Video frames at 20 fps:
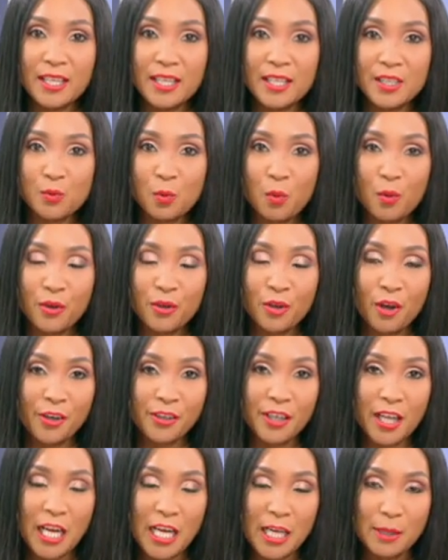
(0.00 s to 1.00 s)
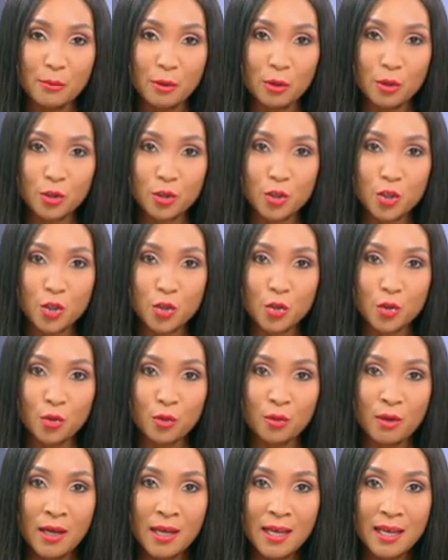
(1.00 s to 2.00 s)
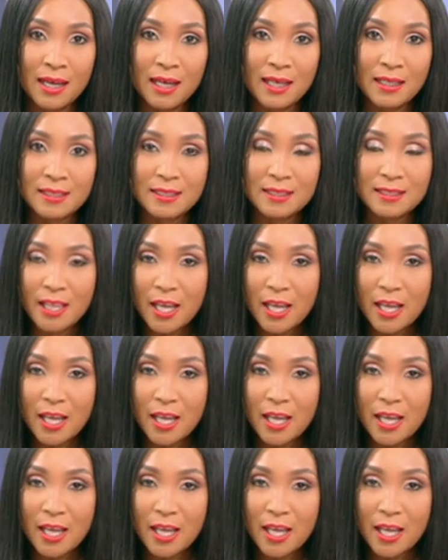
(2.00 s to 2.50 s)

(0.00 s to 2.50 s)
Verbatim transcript: is we were not able to uh,